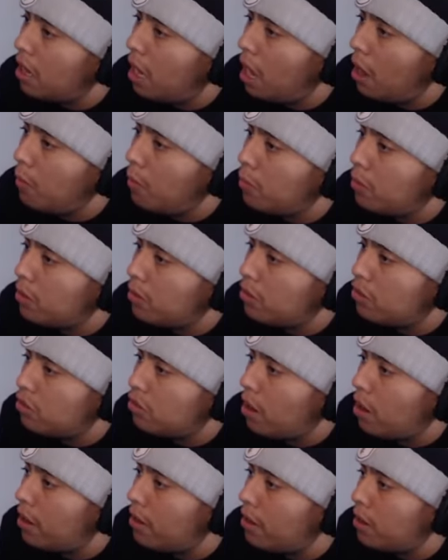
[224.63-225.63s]
I'm really
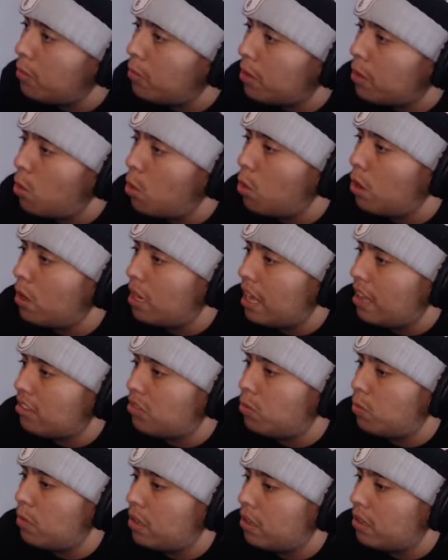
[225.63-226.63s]
sorry for record
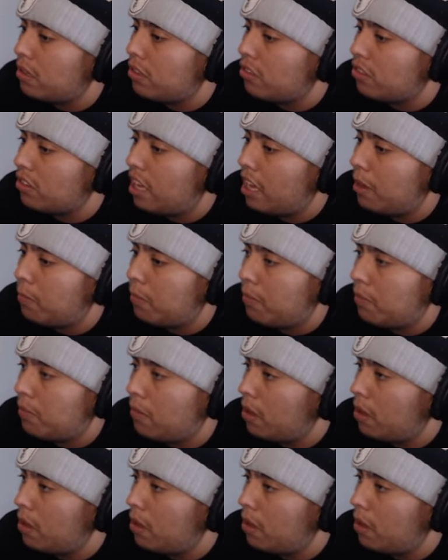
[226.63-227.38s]
last week of this game.